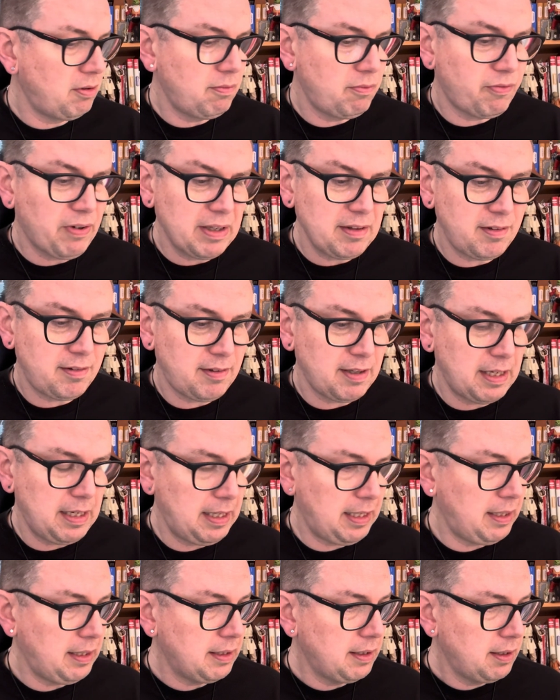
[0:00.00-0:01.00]

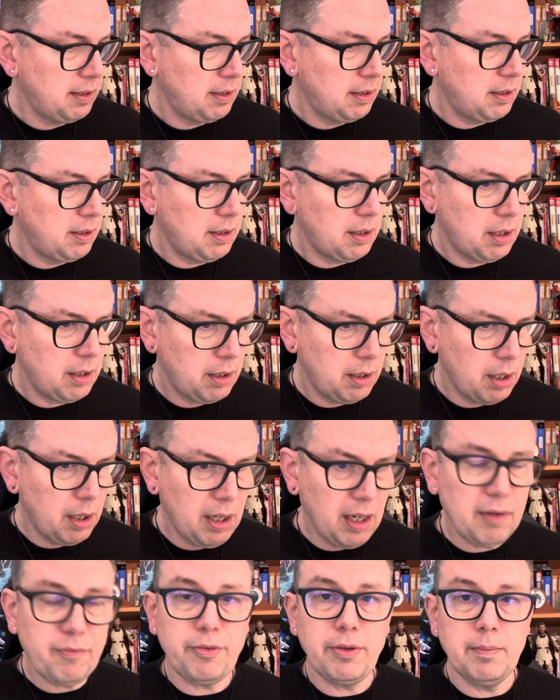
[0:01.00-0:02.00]
fantasy.
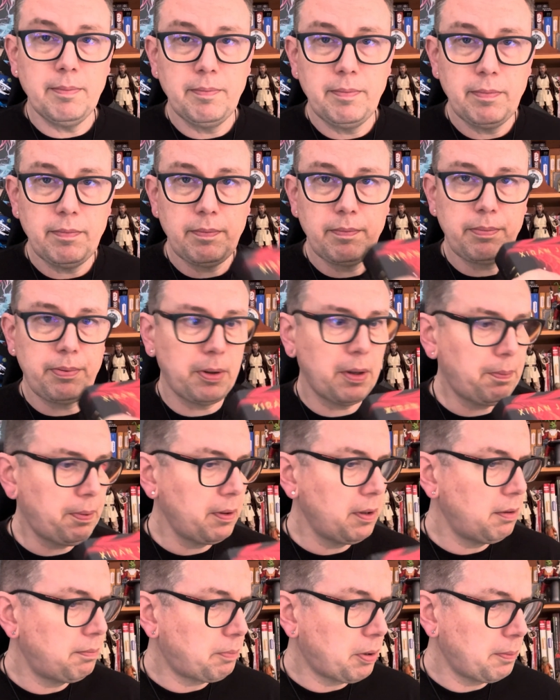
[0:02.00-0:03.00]
Love them,
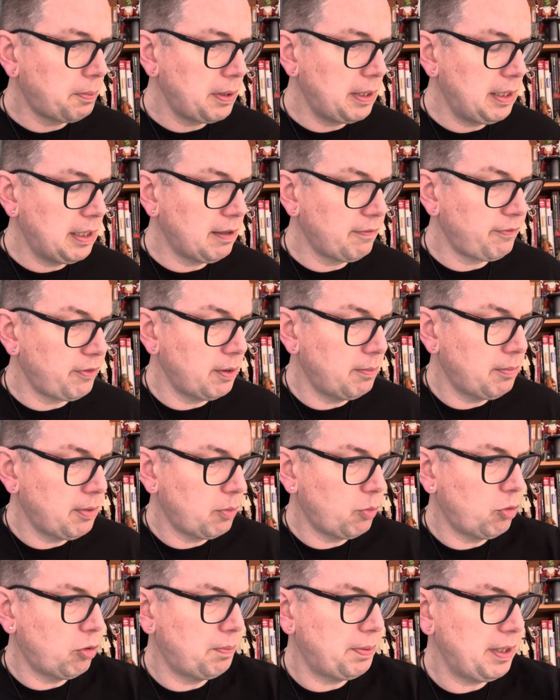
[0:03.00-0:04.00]
properly love them.
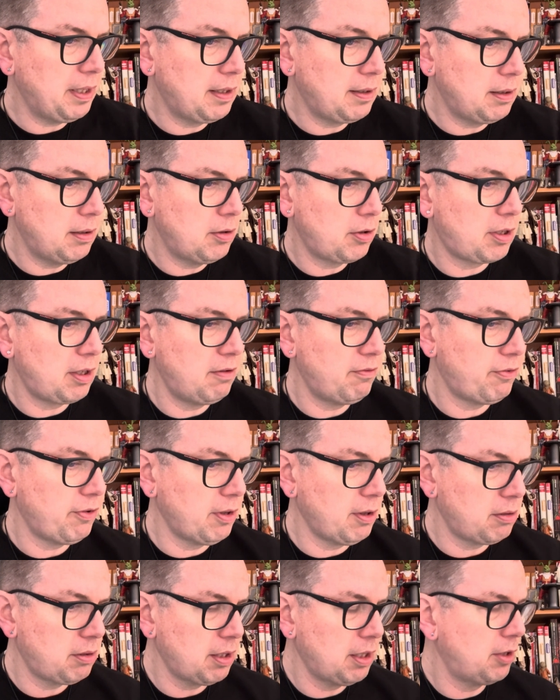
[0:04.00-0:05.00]
We'll be looking for
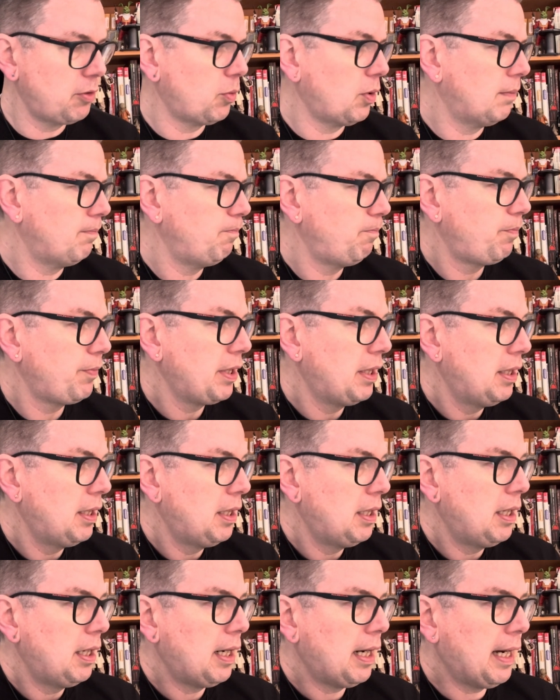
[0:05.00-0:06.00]
the third one.
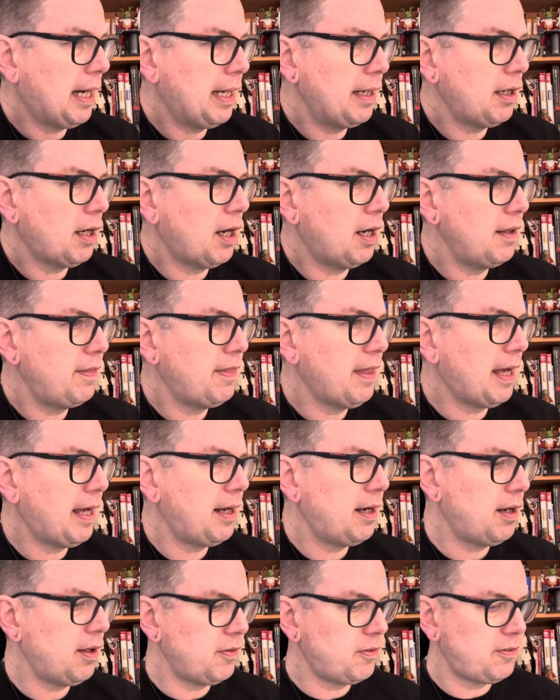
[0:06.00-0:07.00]
And I
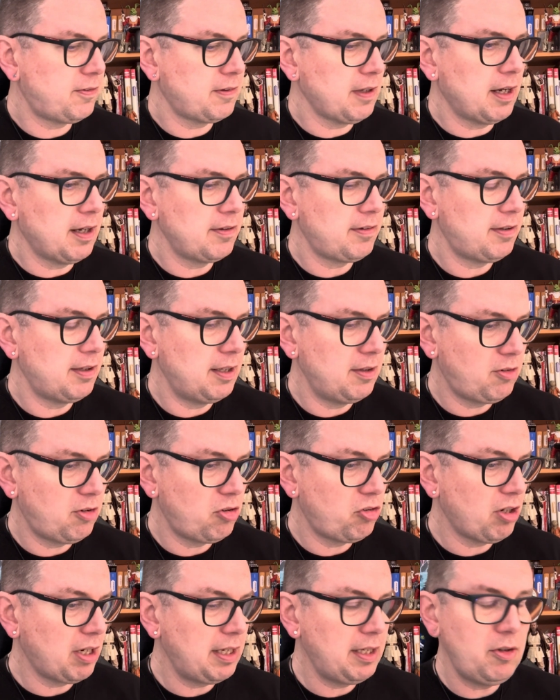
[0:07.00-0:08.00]
then started
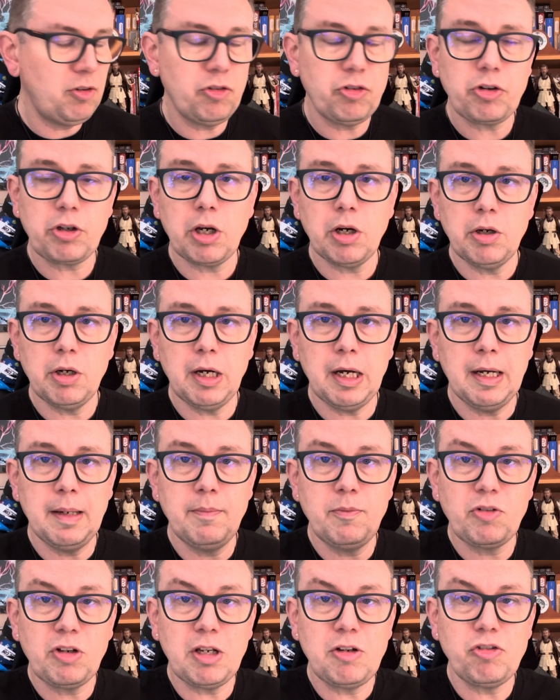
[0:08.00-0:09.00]
change
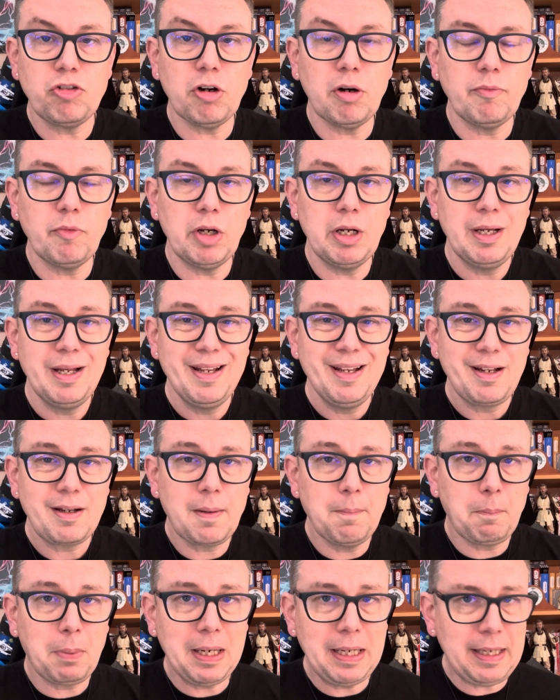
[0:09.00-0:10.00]
genre
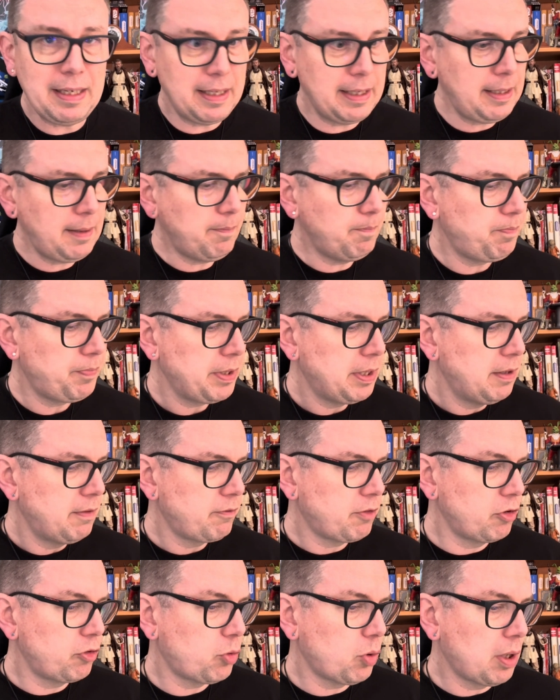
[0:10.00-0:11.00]
completely.
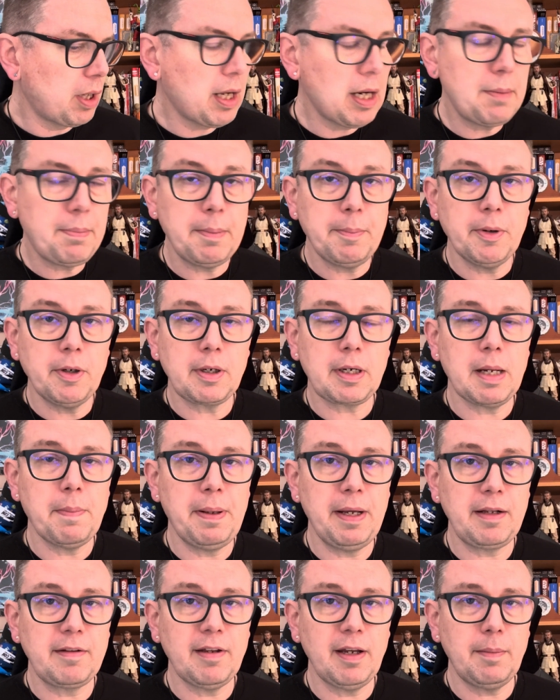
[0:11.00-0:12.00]
Gone to a library book I
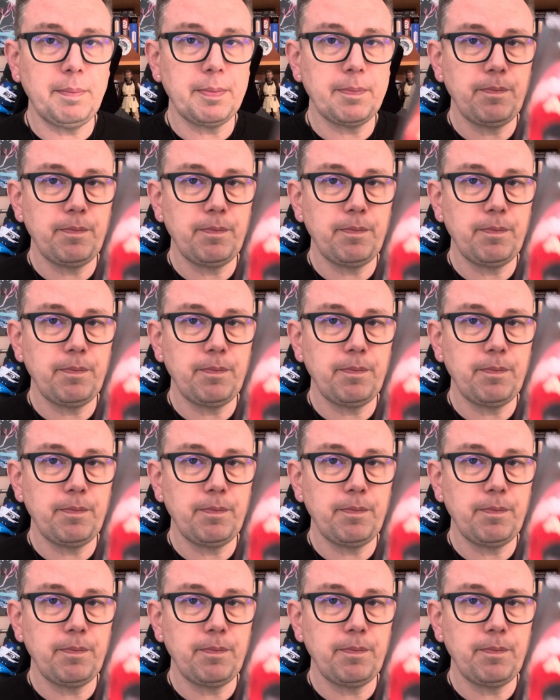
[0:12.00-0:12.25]
picked up,